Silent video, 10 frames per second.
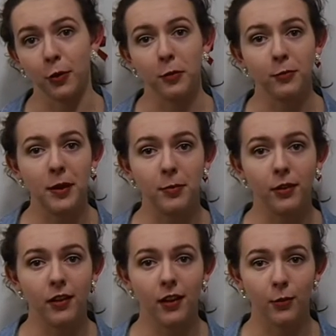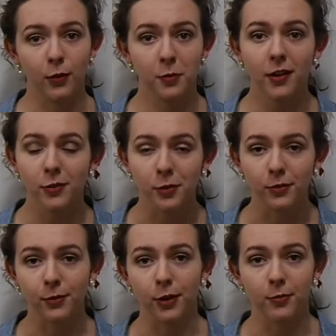group of people
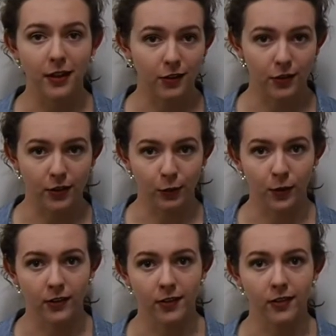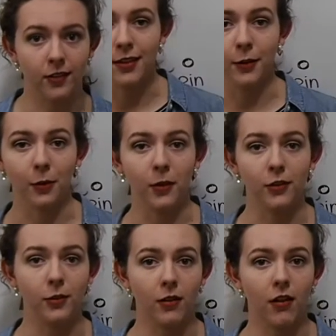responsible for administering the races. They're the
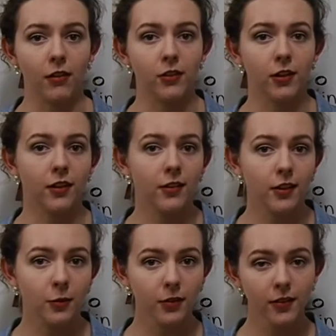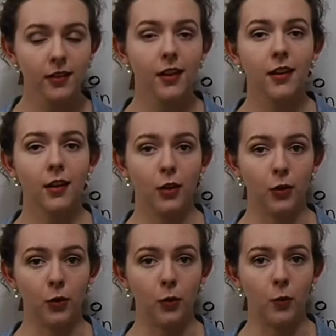ones who call the starting sequence,
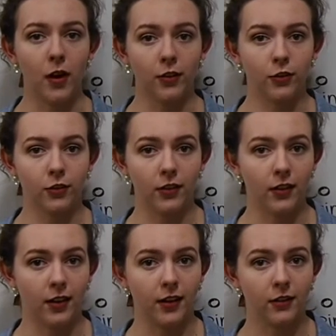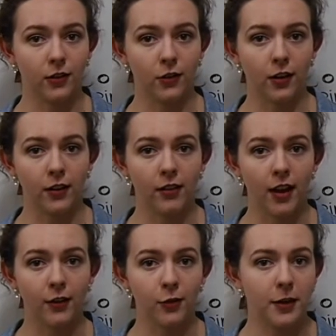who watch the starting
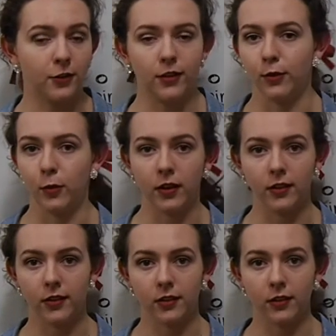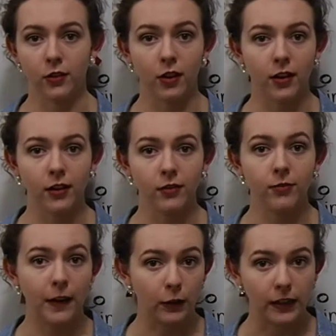line to make sure everyone is starting
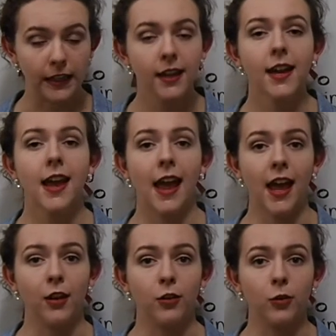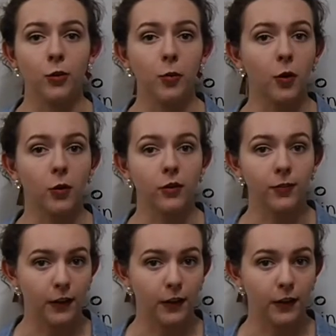fairly, and to record